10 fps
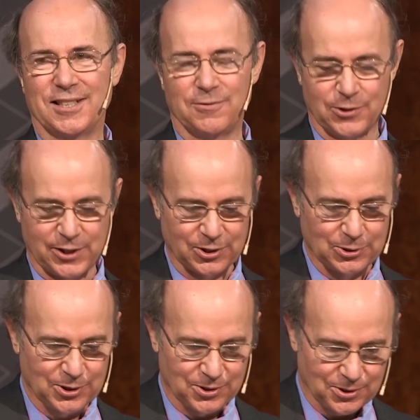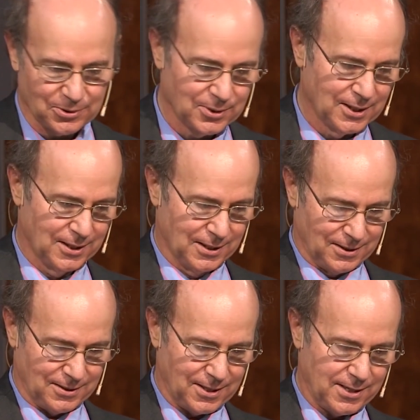as I've already alluded to,
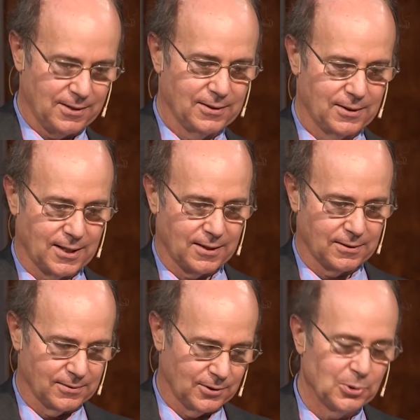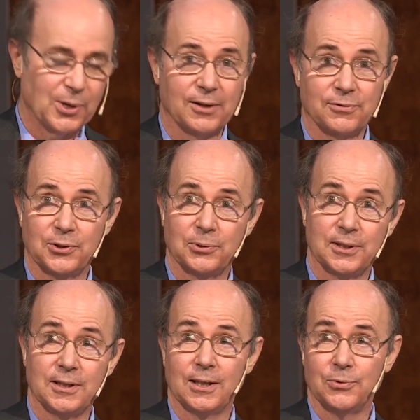the gluon
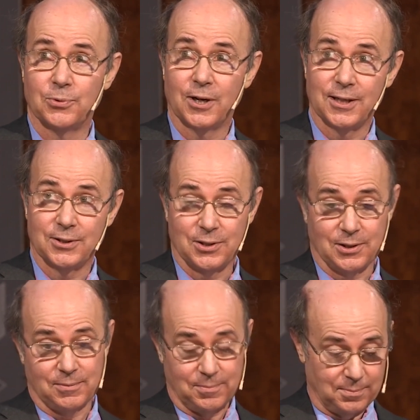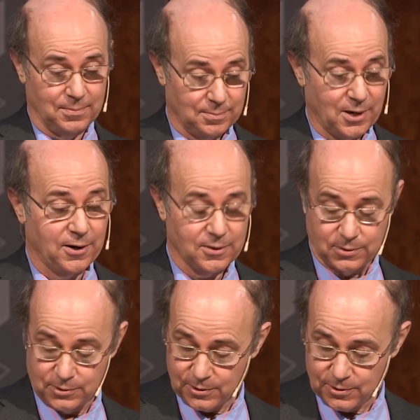fluid gives rise to
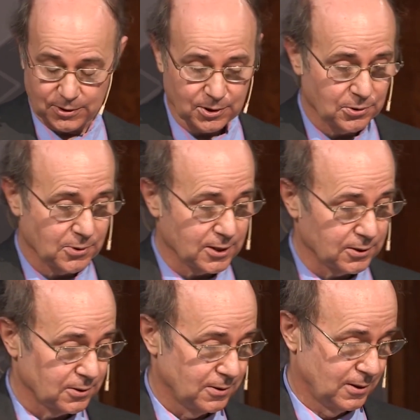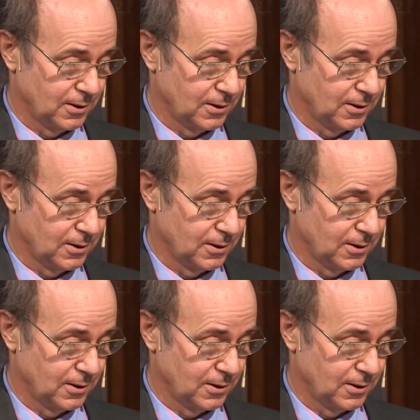particles called gluons.